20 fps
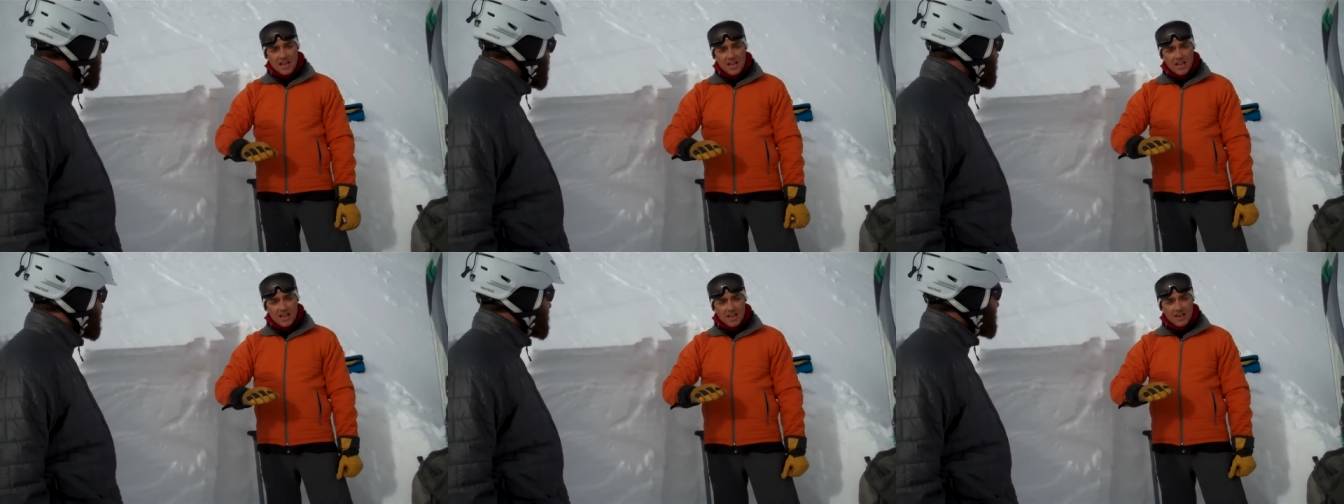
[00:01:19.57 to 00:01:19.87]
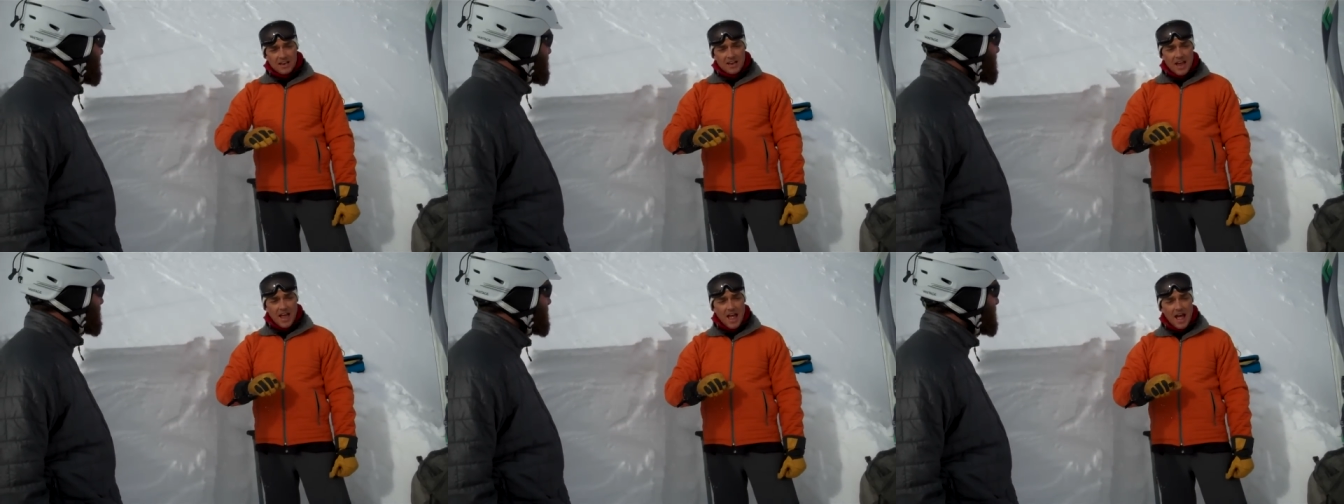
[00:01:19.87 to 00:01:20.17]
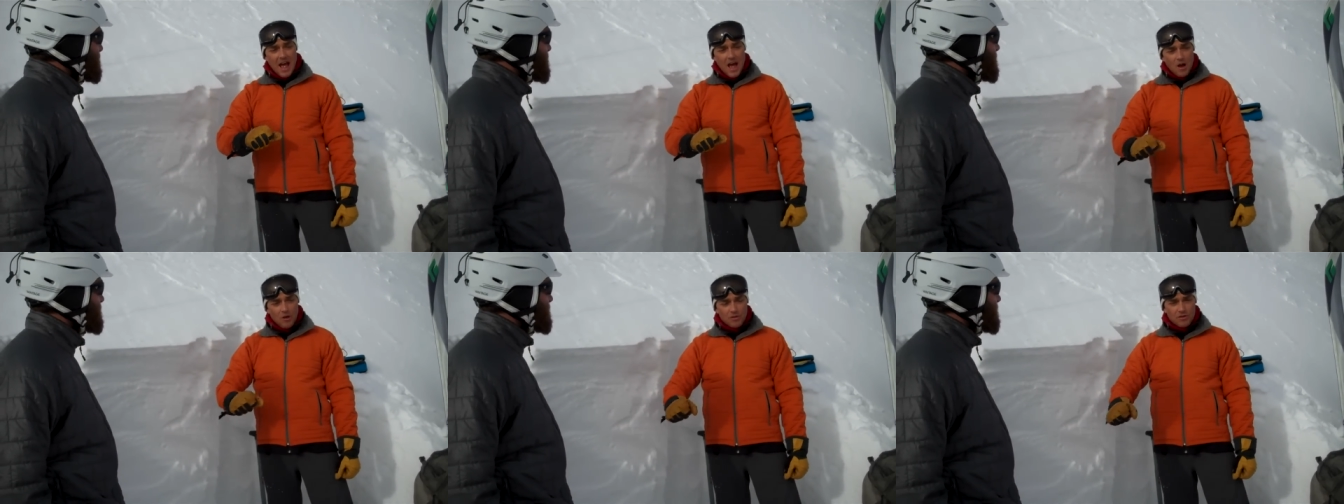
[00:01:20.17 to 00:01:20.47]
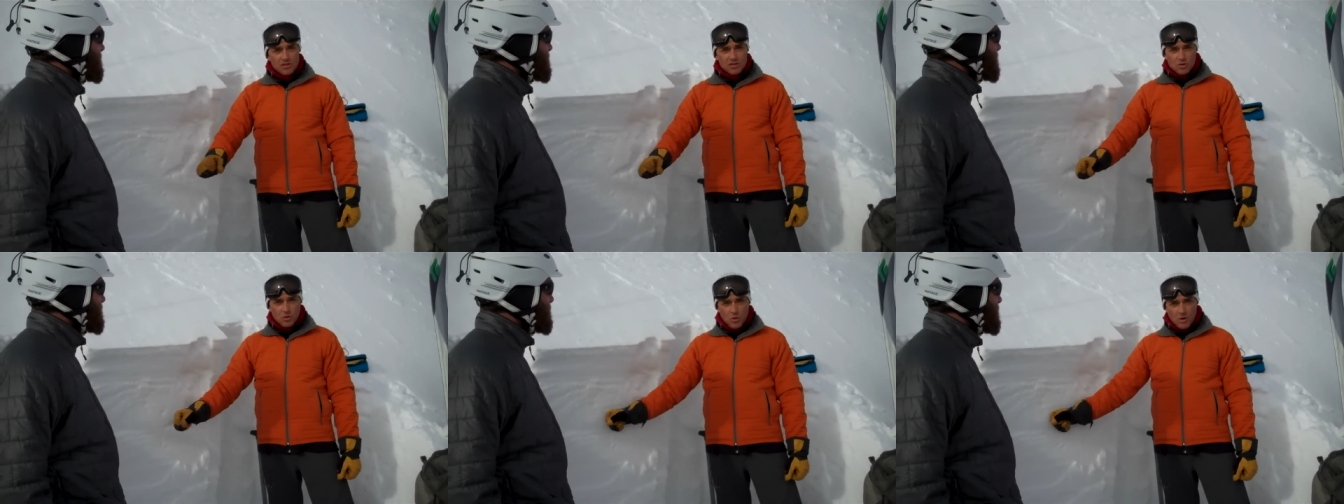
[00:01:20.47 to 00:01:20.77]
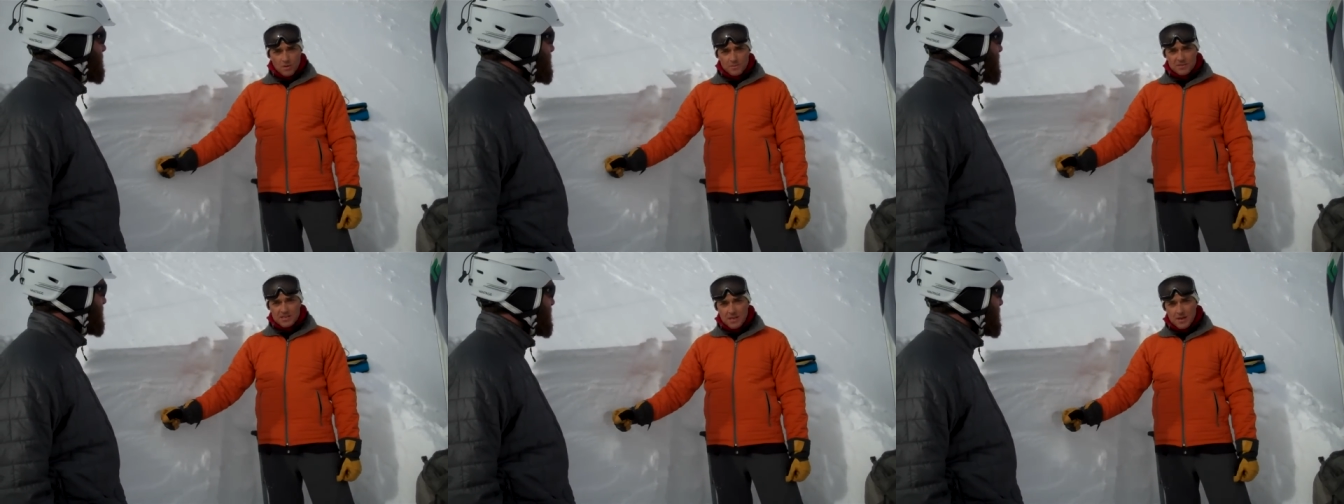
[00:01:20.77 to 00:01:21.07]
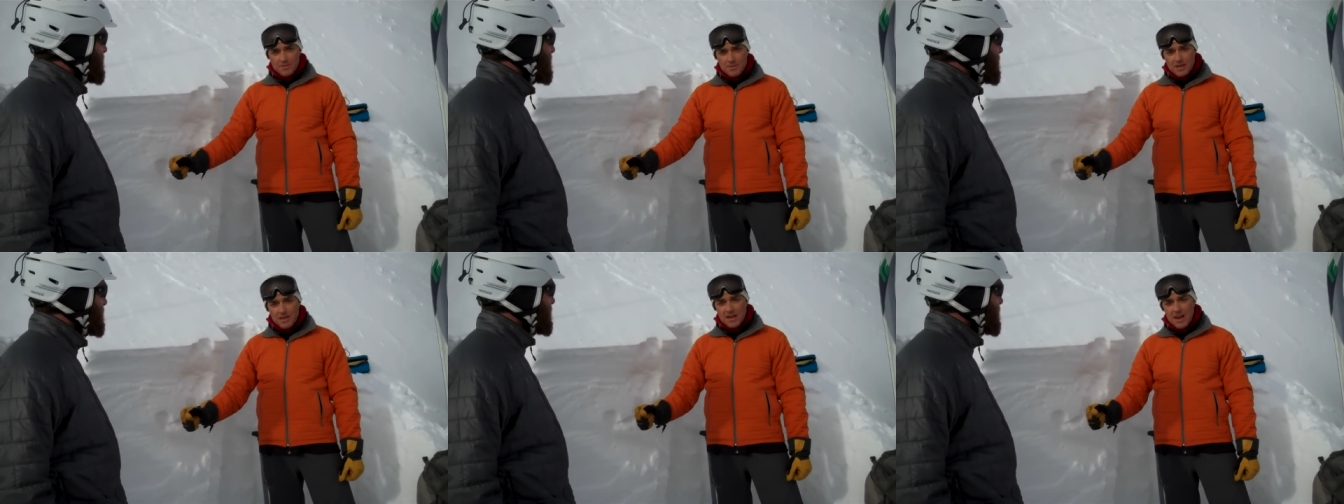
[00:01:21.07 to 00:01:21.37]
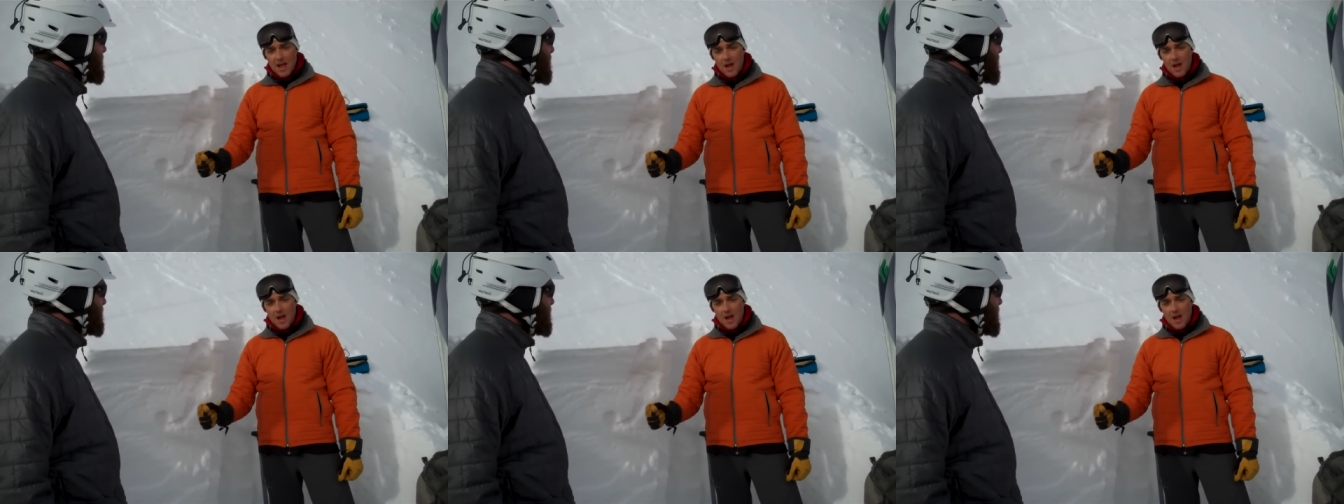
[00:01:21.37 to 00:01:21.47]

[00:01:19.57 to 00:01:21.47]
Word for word: and how the storms come in,